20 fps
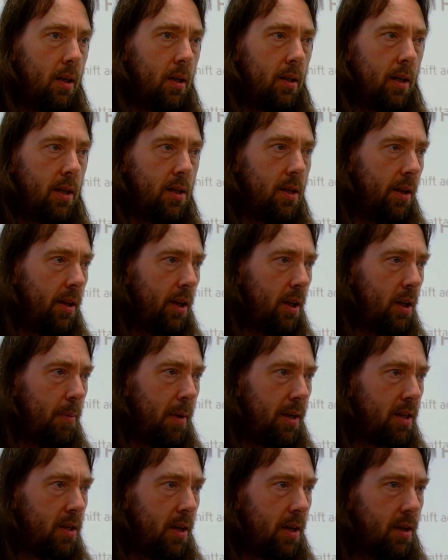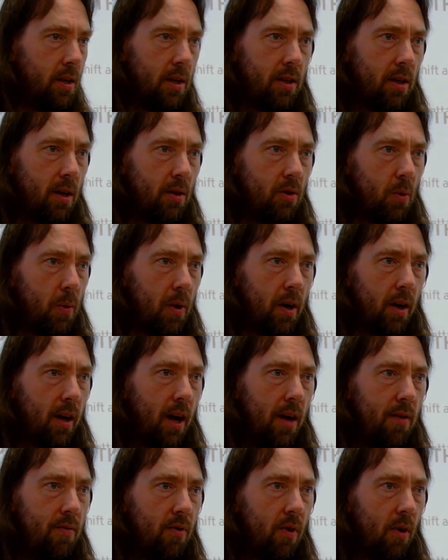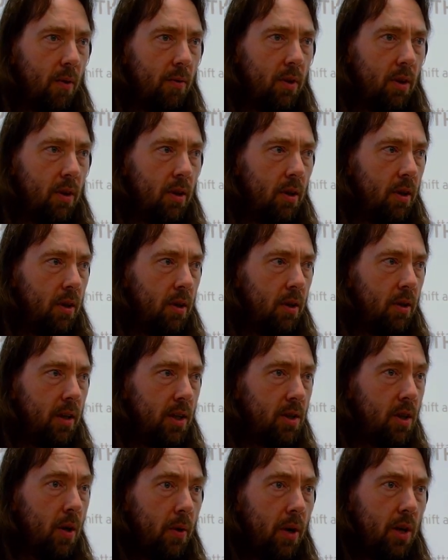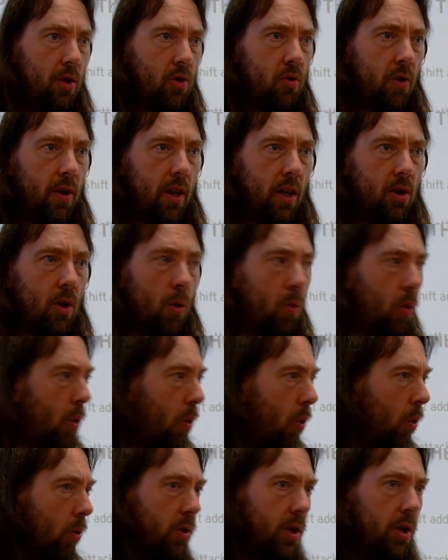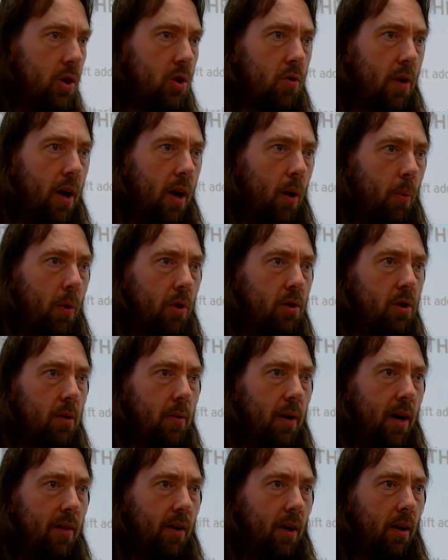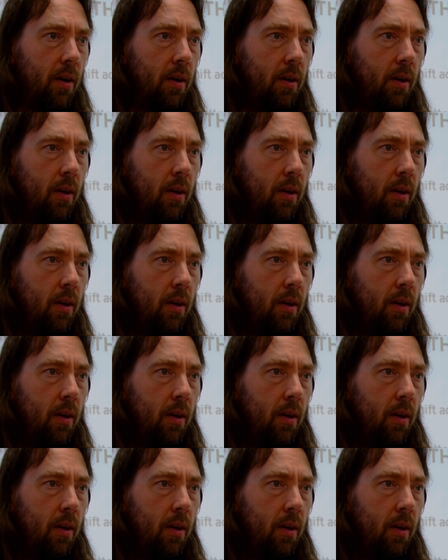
There's nothing in the metadata that tells you where it came from. There's no history, there's no audit trail whatsoever.